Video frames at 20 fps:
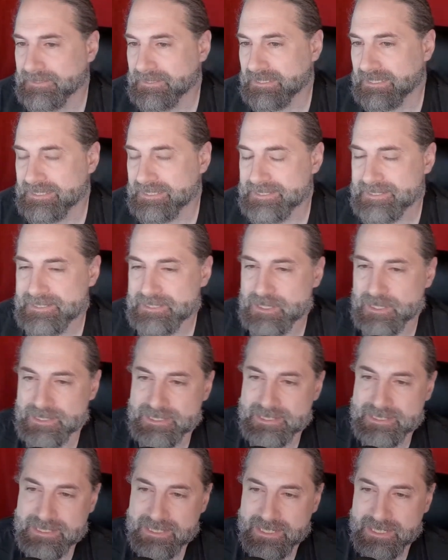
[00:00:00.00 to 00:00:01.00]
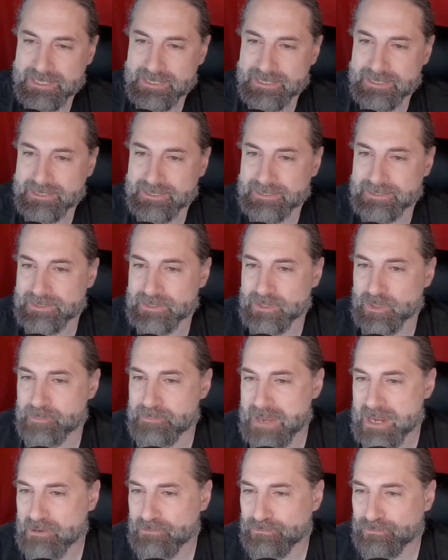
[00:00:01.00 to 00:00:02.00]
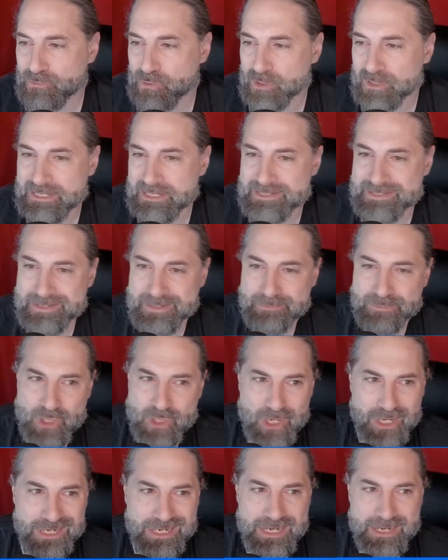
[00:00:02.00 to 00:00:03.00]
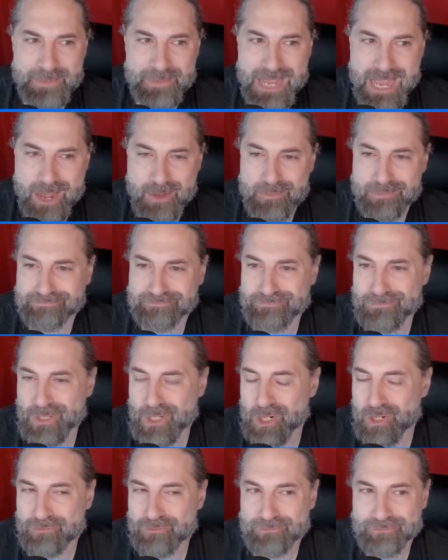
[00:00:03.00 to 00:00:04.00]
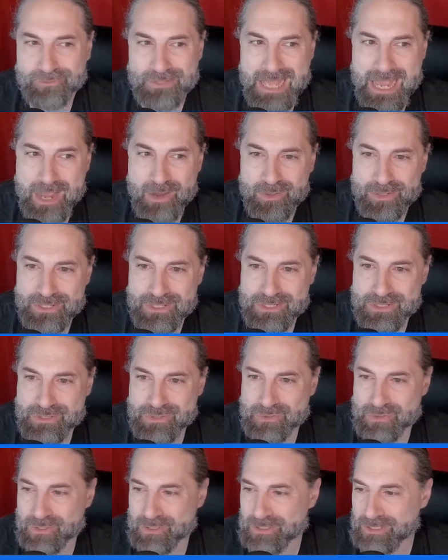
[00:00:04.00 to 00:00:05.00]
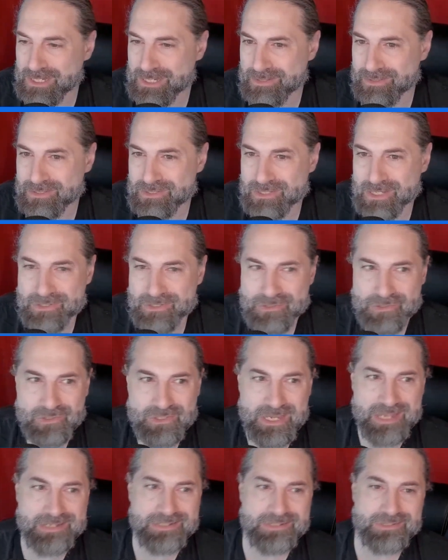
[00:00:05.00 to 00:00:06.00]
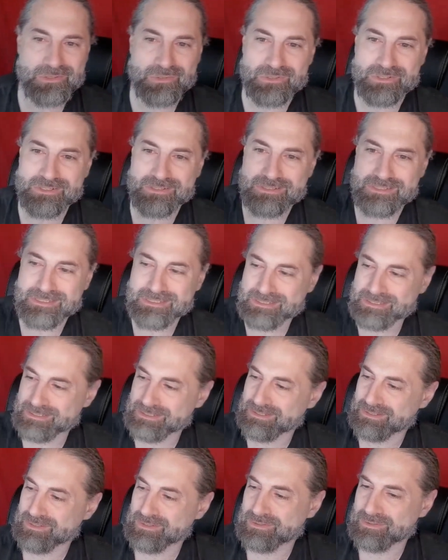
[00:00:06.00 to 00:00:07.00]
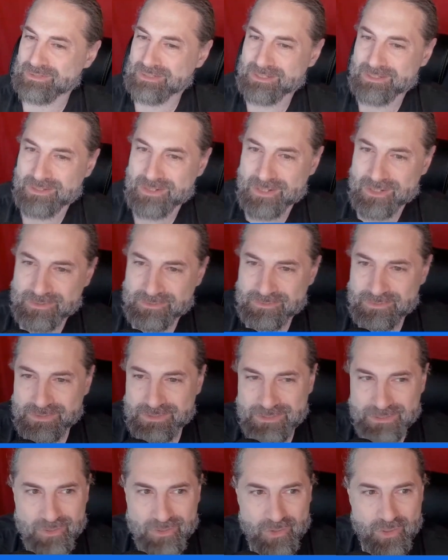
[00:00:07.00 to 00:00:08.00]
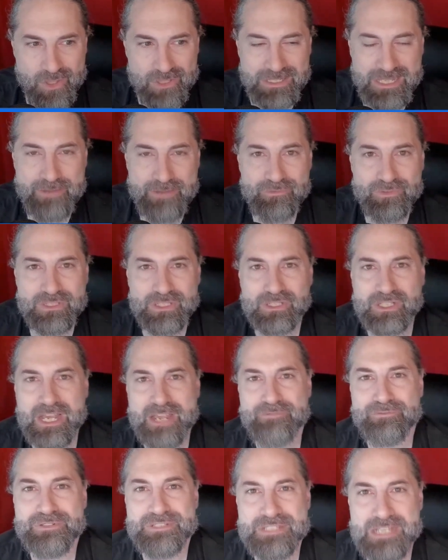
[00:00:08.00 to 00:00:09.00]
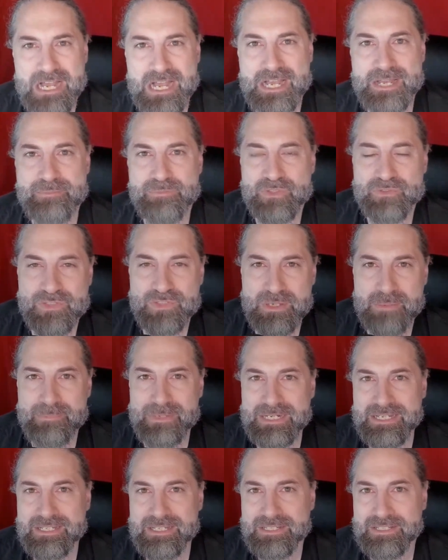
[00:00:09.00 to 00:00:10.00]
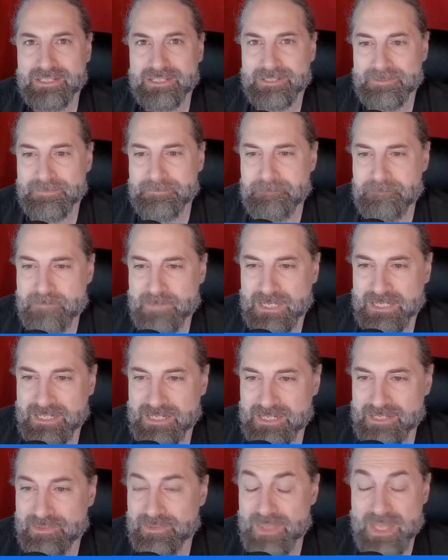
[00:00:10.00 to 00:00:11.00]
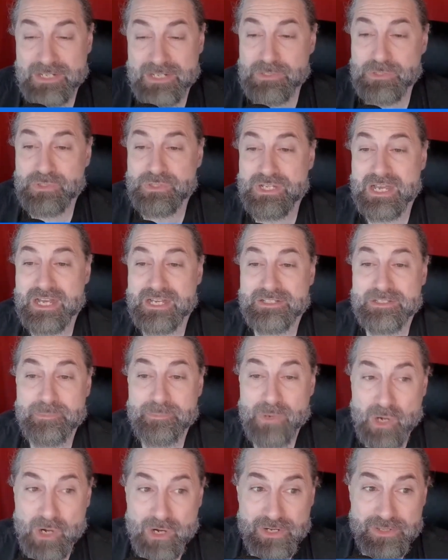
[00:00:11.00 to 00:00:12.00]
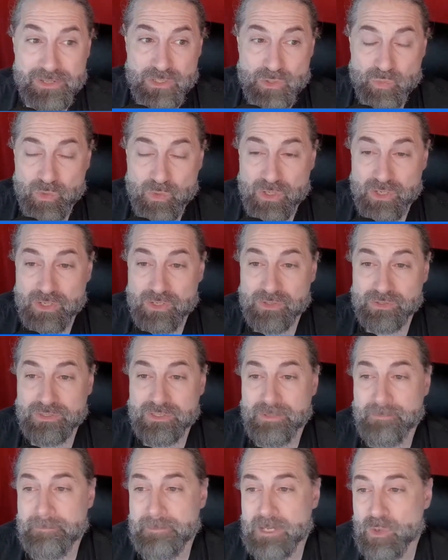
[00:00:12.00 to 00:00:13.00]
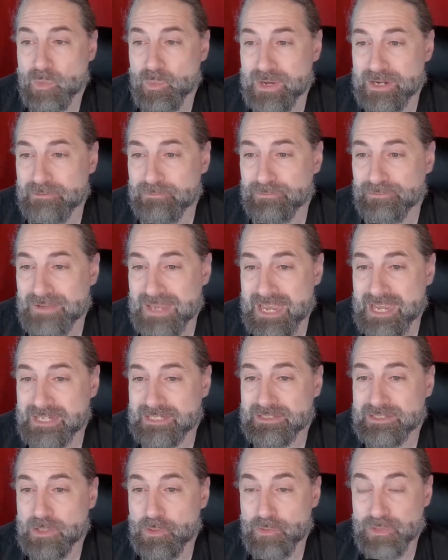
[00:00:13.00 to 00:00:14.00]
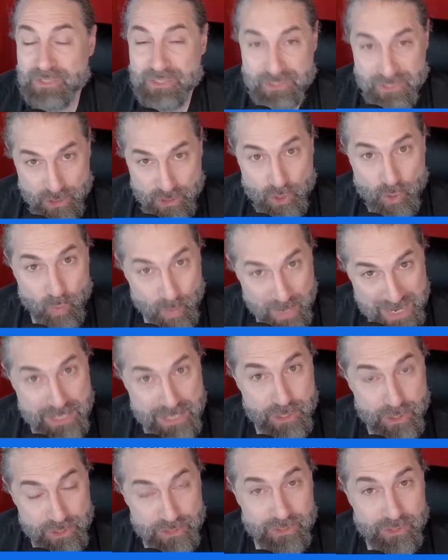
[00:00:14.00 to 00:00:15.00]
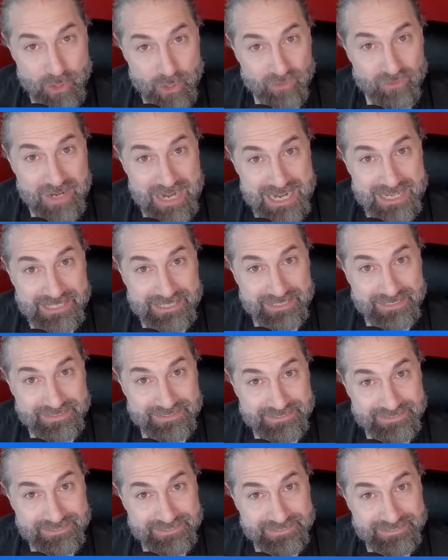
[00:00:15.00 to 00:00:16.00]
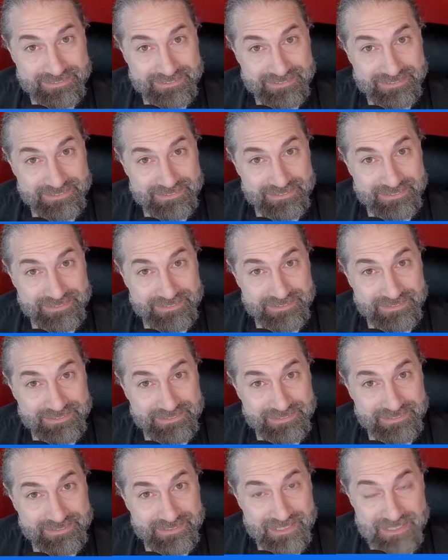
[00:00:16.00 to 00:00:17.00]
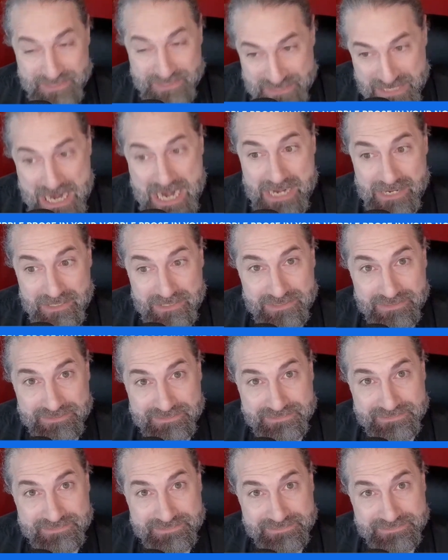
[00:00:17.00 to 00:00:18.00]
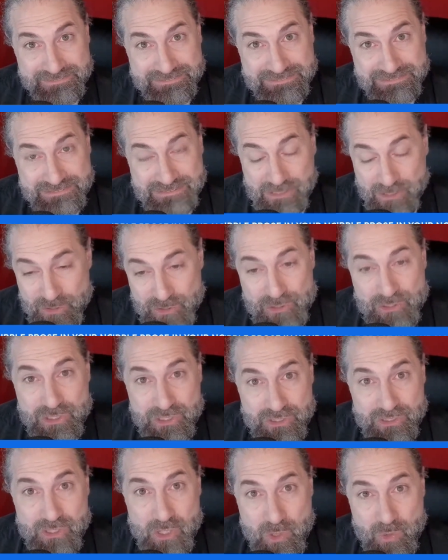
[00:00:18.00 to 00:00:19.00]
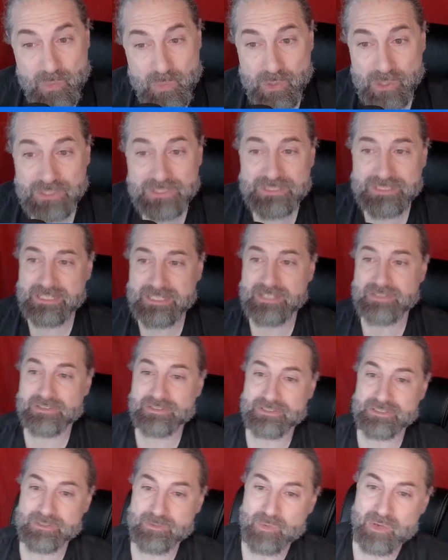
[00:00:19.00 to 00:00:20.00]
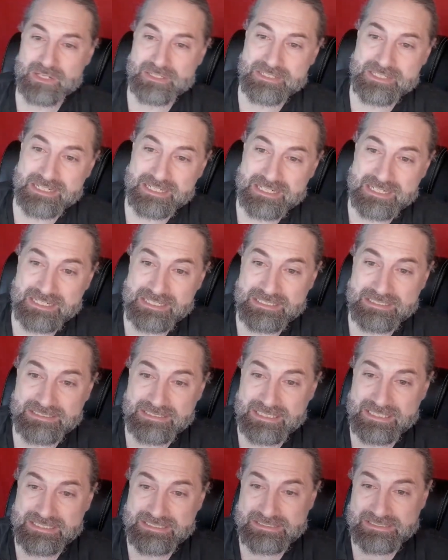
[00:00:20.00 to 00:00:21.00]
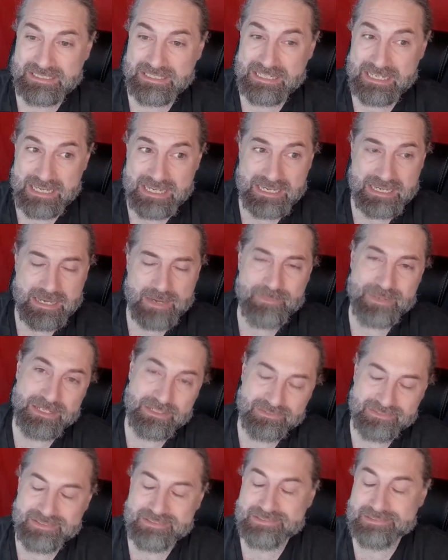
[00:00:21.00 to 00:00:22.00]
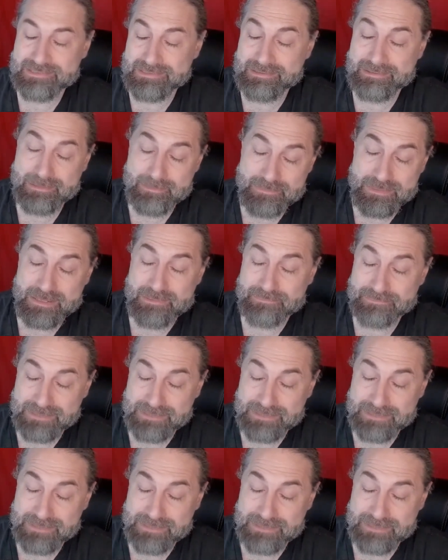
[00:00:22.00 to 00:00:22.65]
it's just your metaphor ends up talking about flowers or like the sunset or the life and times of somebody. That is not a part of world, when in fact the situation you're writing is dire. Those just don't work together. You want to kind of like say, hey, I mean, I'm